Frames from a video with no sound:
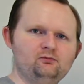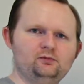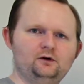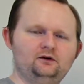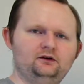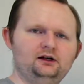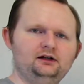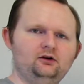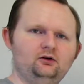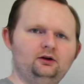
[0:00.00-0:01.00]
but still
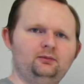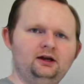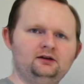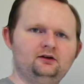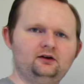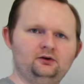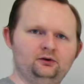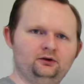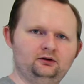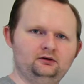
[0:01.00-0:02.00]
all opinions are
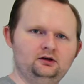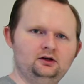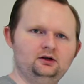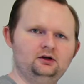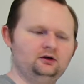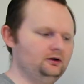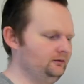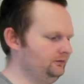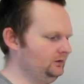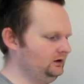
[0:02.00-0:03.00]
heard.
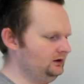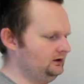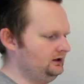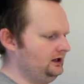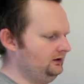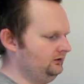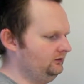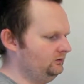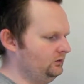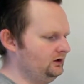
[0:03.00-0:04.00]
That
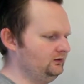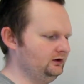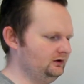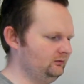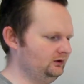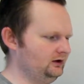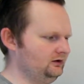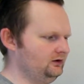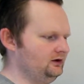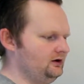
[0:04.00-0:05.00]
is one of the tips.
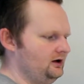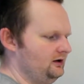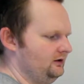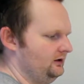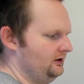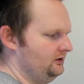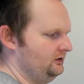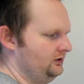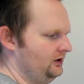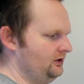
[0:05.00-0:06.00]
Then
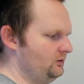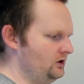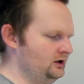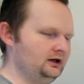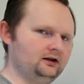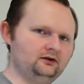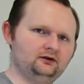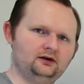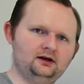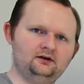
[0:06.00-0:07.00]
the other one
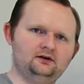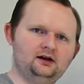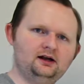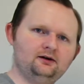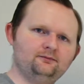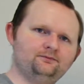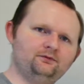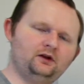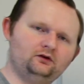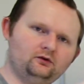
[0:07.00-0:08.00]
is, instead,
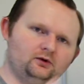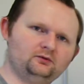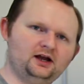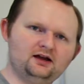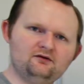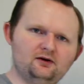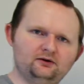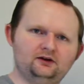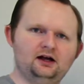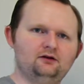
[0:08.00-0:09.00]
so when we have our
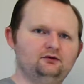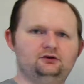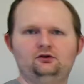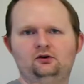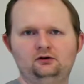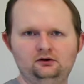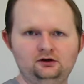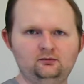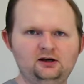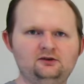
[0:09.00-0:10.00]
starfish or
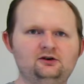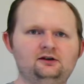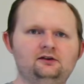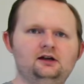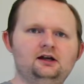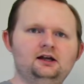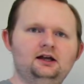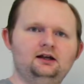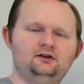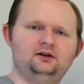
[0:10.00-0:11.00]
learning matrix,
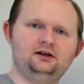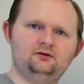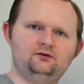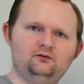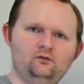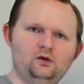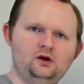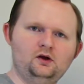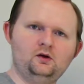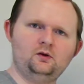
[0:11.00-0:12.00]
instead of
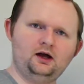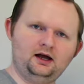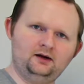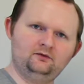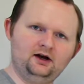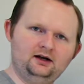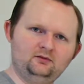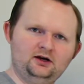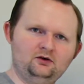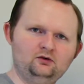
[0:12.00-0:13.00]
I'm writing
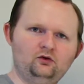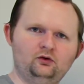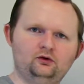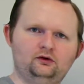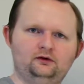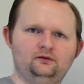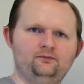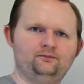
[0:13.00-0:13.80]
my own thoughts,